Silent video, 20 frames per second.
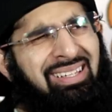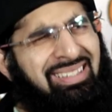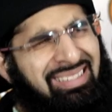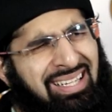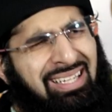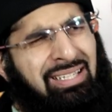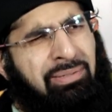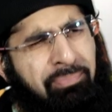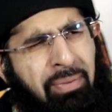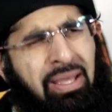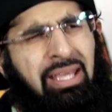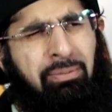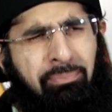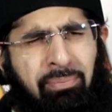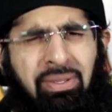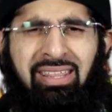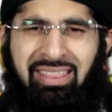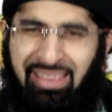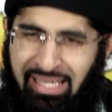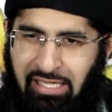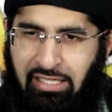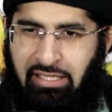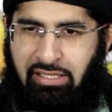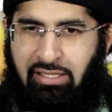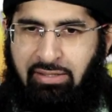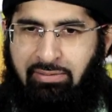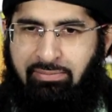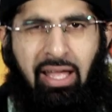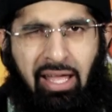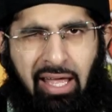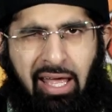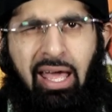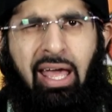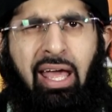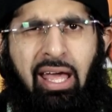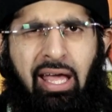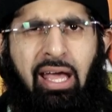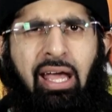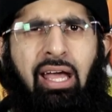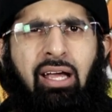That did make me think.
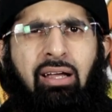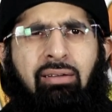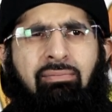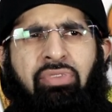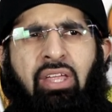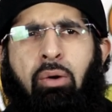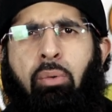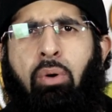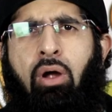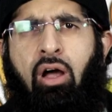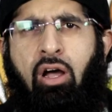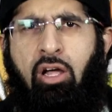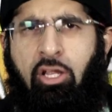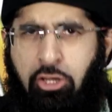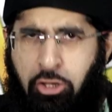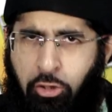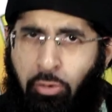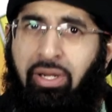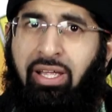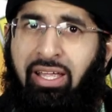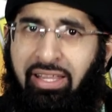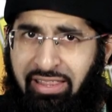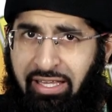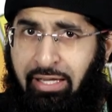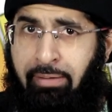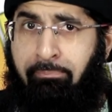Here, there are three of